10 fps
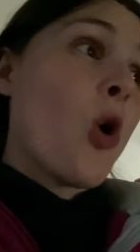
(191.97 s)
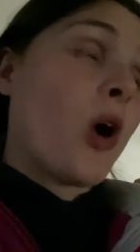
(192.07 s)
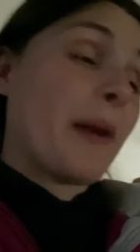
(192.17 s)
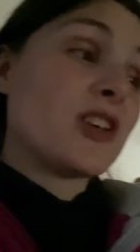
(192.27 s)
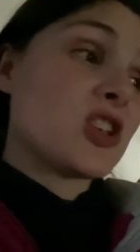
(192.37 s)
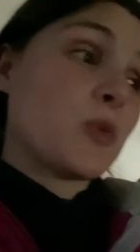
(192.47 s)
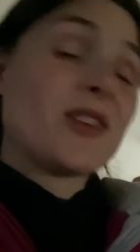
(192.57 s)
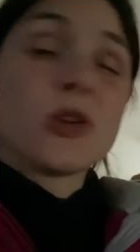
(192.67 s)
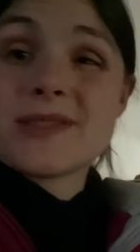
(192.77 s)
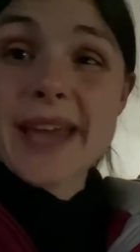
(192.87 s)
Or I might just wait
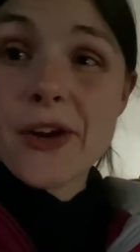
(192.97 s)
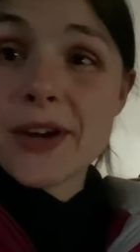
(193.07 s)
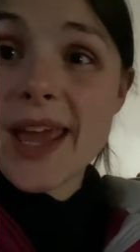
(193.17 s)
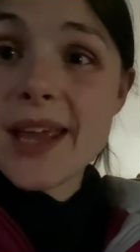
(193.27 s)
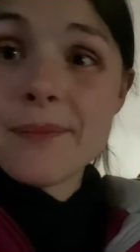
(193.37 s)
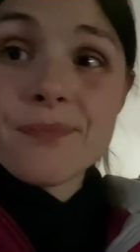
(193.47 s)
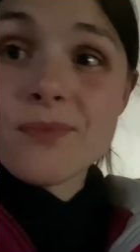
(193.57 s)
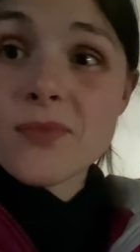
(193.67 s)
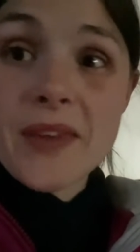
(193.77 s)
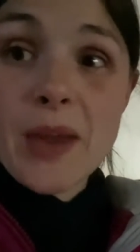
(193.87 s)
till Saturday
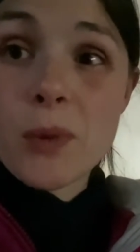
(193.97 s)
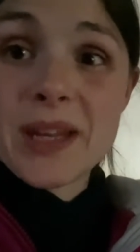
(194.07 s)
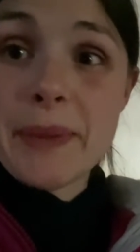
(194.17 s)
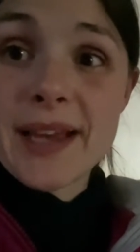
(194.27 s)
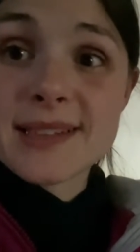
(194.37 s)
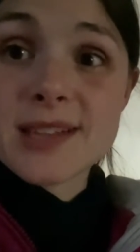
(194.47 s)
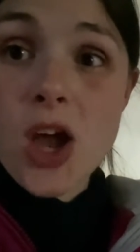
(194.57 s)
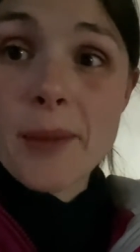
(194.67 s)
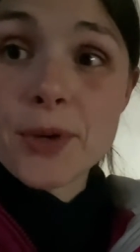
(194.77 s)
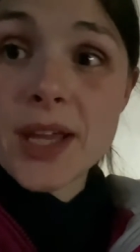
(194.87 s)
when he picks
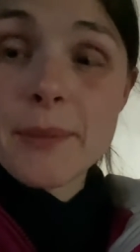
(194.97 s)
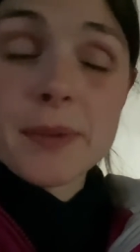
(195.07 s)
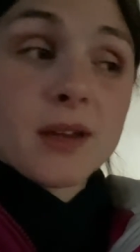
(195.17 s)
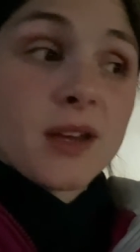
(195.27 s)
Aubree up